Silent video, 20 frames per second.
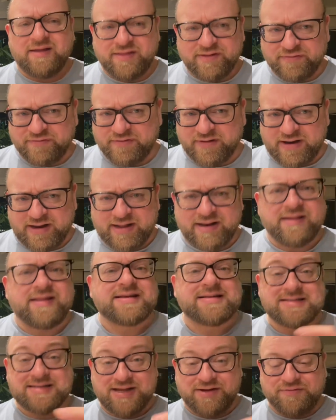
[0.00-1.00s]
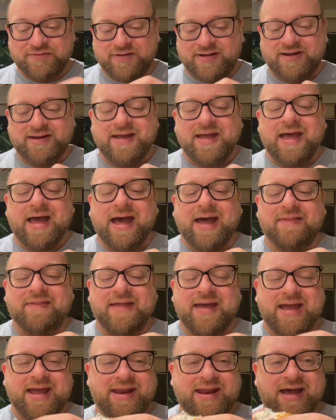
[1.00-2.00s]
the filling, the stuffing, and
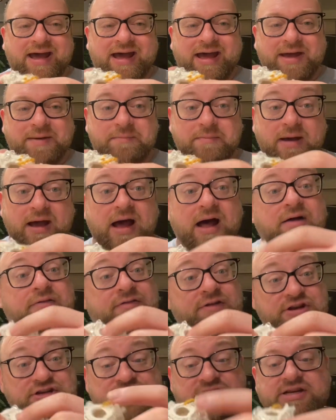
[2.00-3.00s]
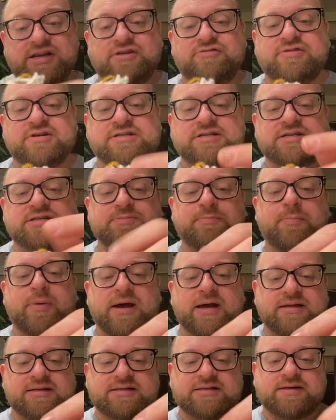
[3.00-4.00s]
then um, I'll finish the decreases.
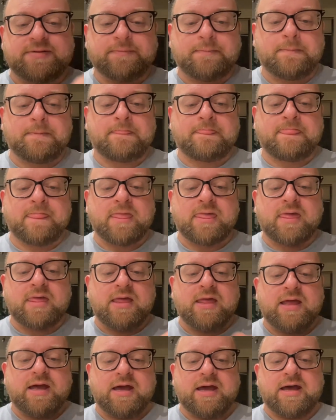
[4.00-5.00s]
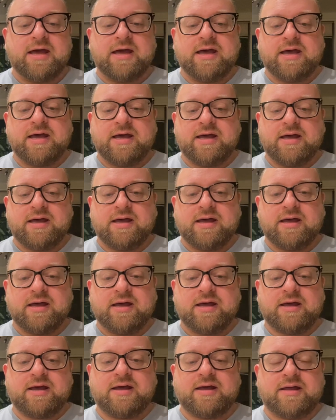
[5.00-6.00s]
But,
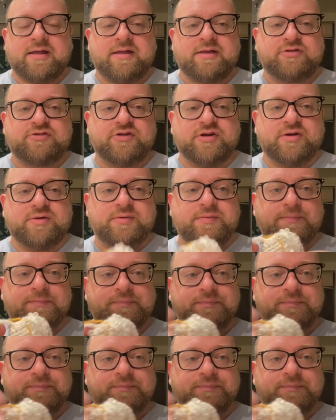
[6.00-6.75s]
uh, so